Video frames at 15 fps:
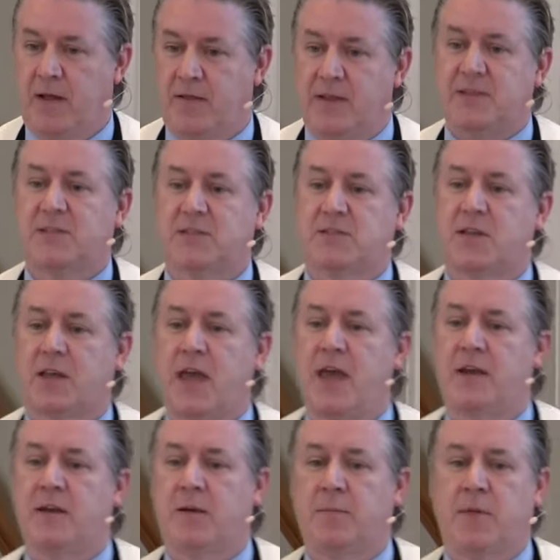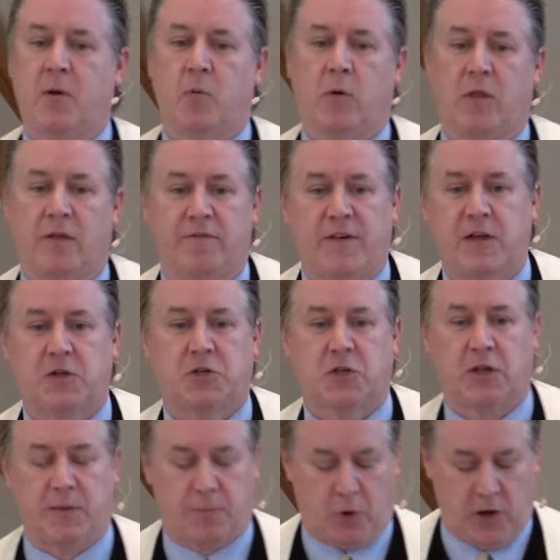This is the kingdom that will
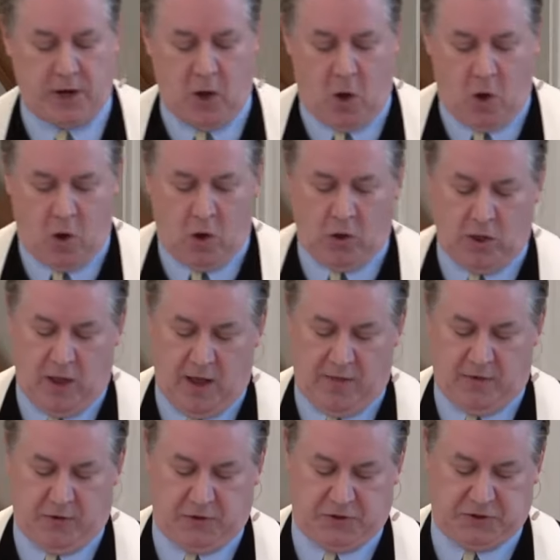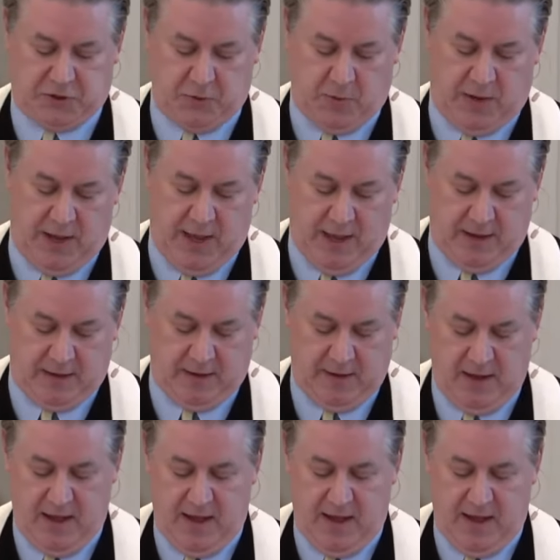eventually bring all others to an end.